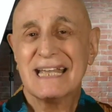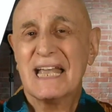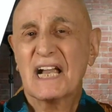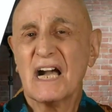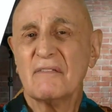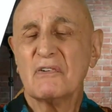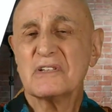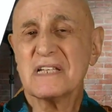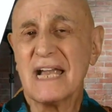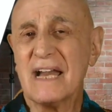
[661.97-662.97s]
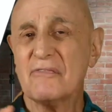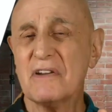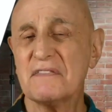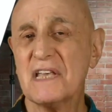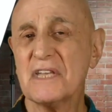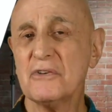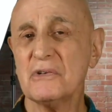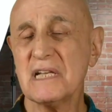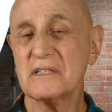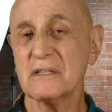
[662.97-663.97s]
covers everything you
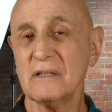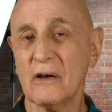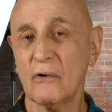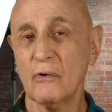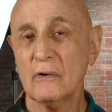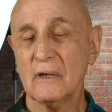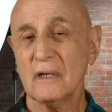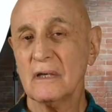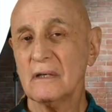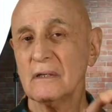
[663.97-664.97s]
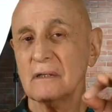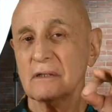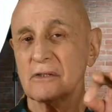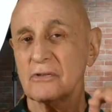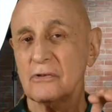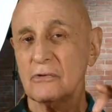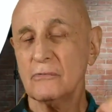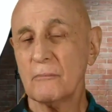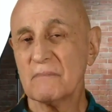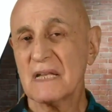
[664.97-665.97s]
need to know
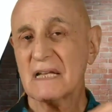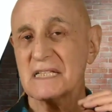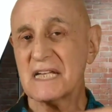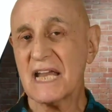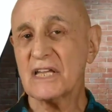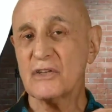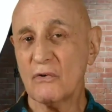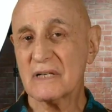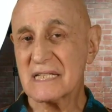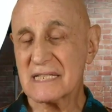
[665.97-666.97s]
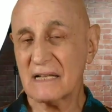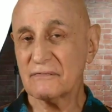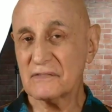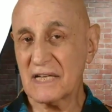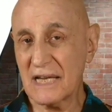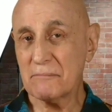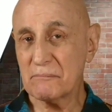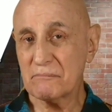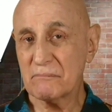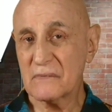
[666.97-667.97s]
to take your self-tape
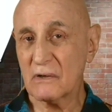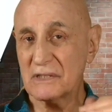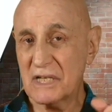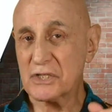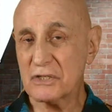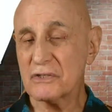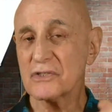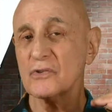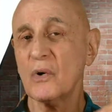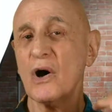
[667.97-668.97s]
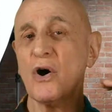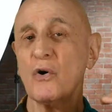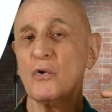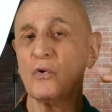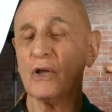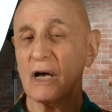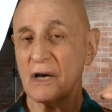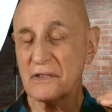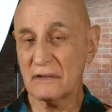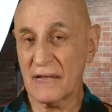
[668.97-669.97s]
auditions to a whole
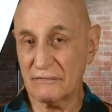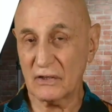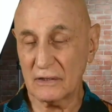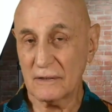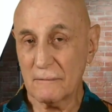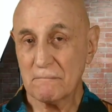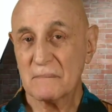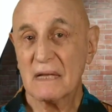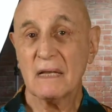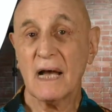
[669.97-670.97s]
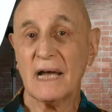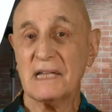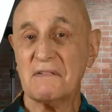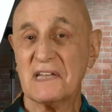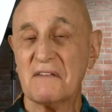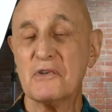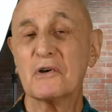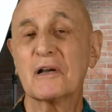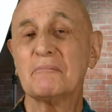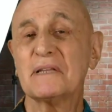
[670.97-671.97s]
other level. I even give you a
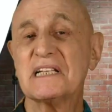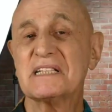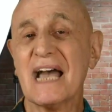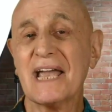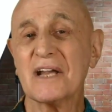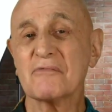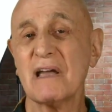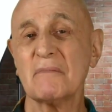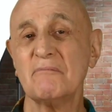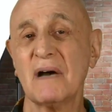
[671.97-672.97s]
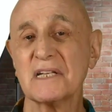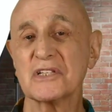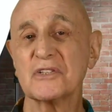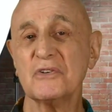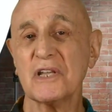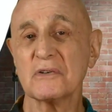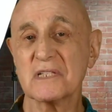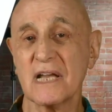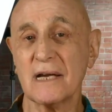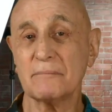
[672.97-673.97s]
complete diagram of my studio
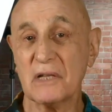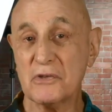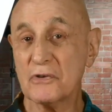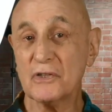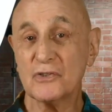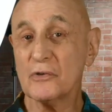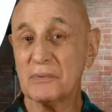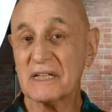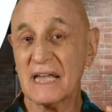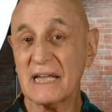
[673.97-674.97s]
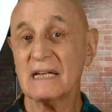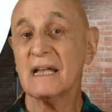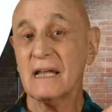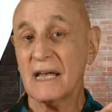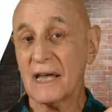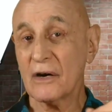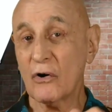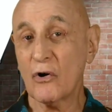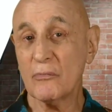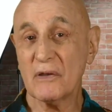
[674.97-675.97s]
setup that you can duplicate at
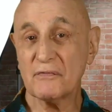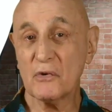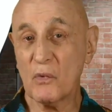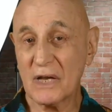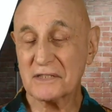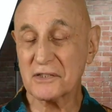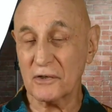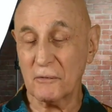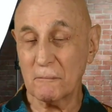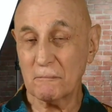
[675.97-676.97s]
home if you want to.